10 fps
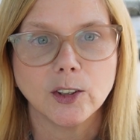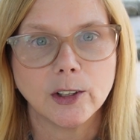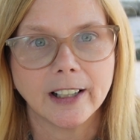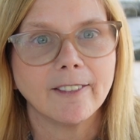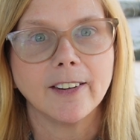to
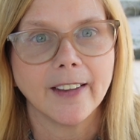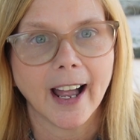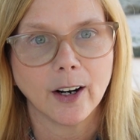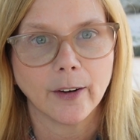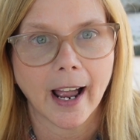level
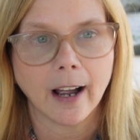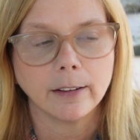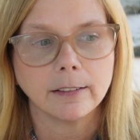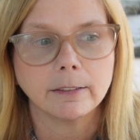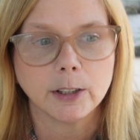that
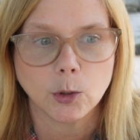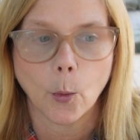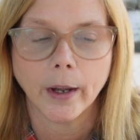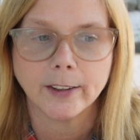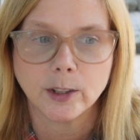ground was
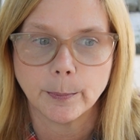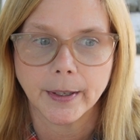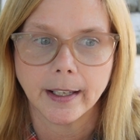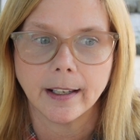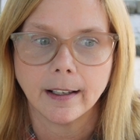going to
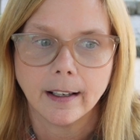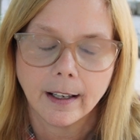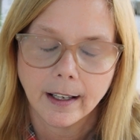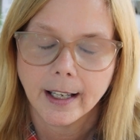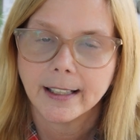be
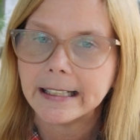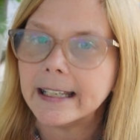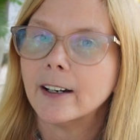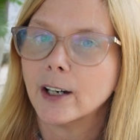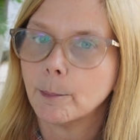
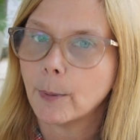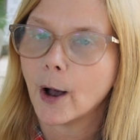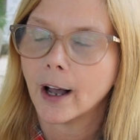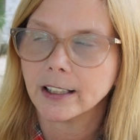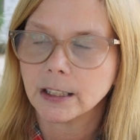near
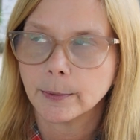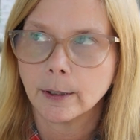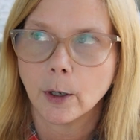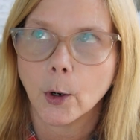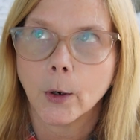
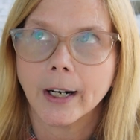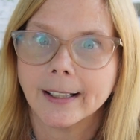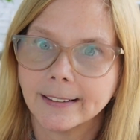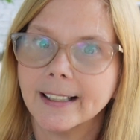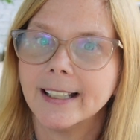impossible, or
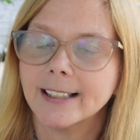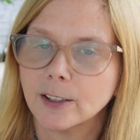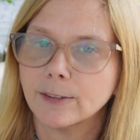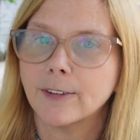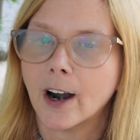at
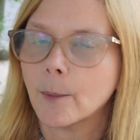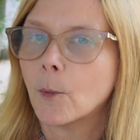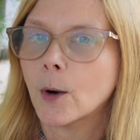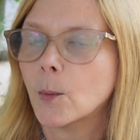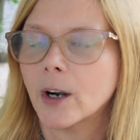least far
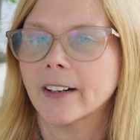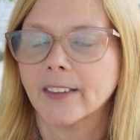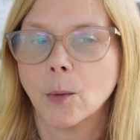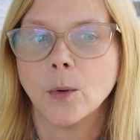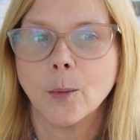more work
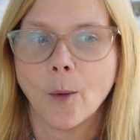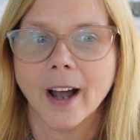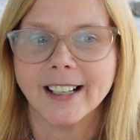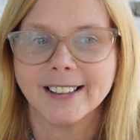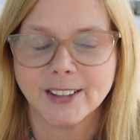than we
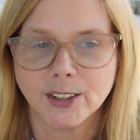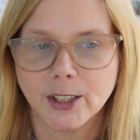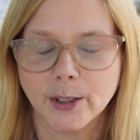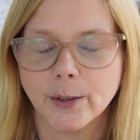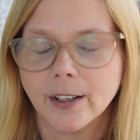wanted to
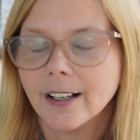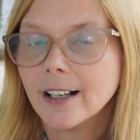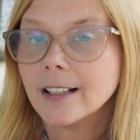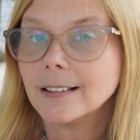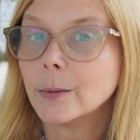do.
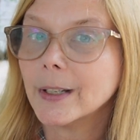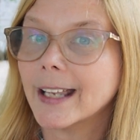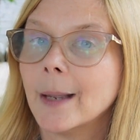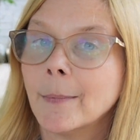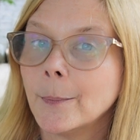So we
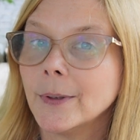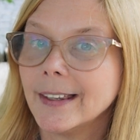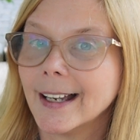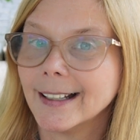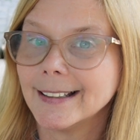came up with
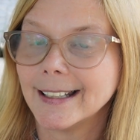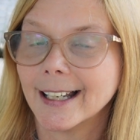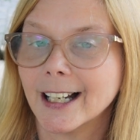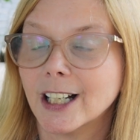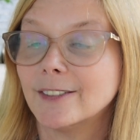the
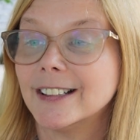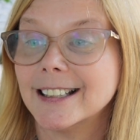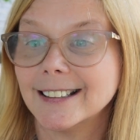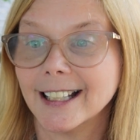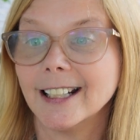idea of,
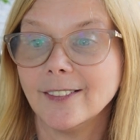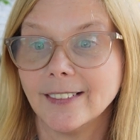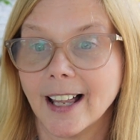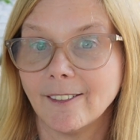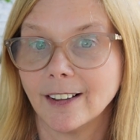instead of
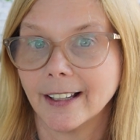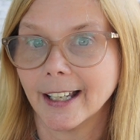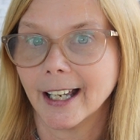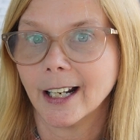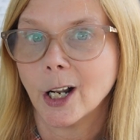
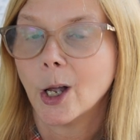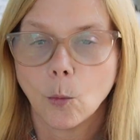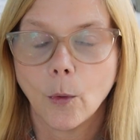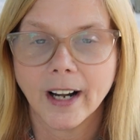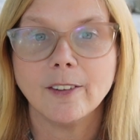leveling it,
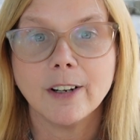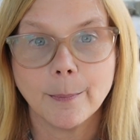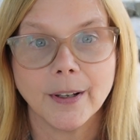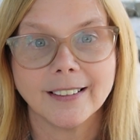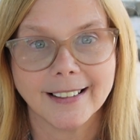what if we
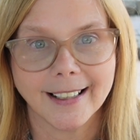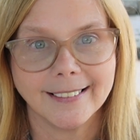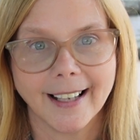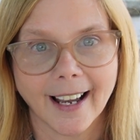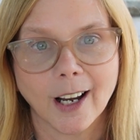built a
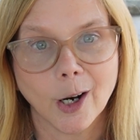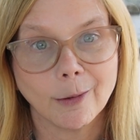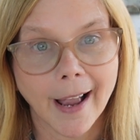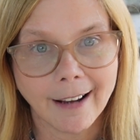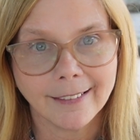deck
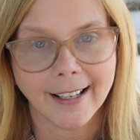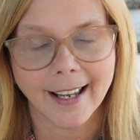around